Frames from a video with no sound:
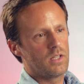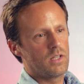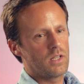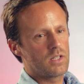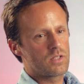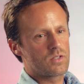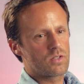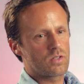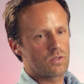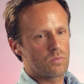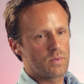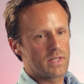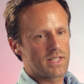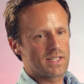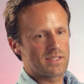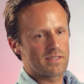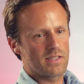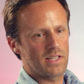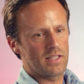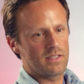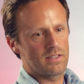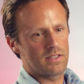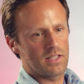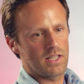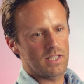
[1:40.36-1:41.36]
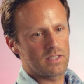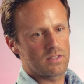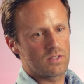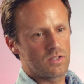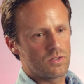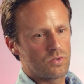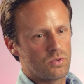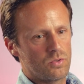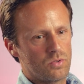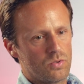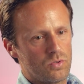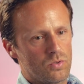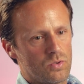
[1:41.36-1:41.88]
And so we extend that
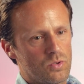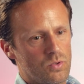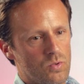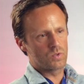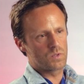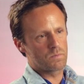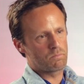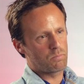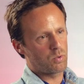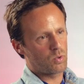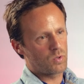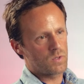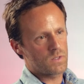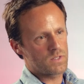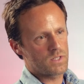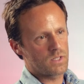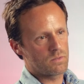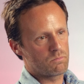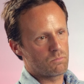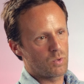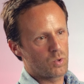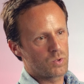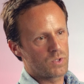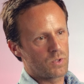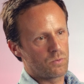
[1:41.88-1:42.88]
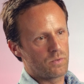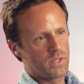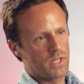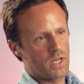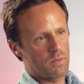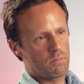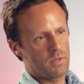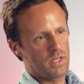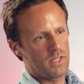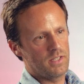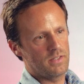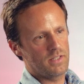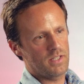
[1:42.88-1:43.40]
to sports and motor
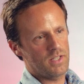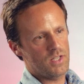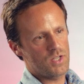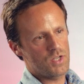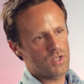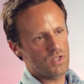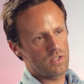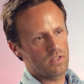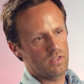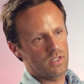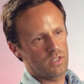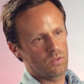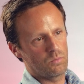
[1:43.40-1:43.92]
rehabilitation.